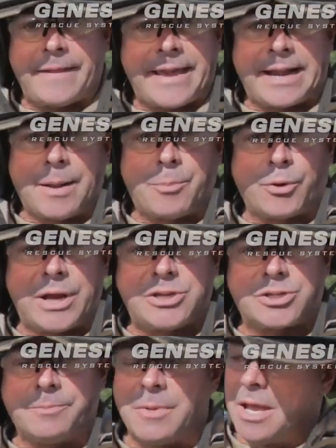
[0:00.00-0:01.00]
to that
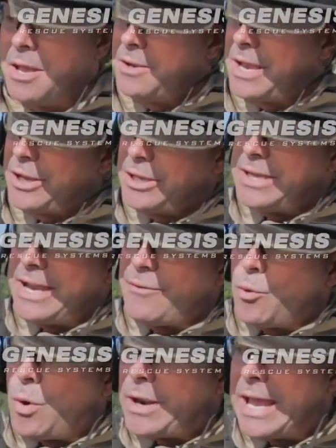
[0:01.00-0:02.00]
operation. Now, you
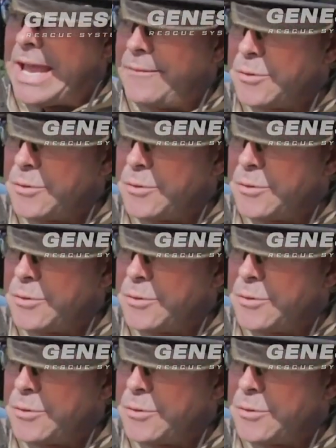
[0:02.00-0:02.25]
never want to have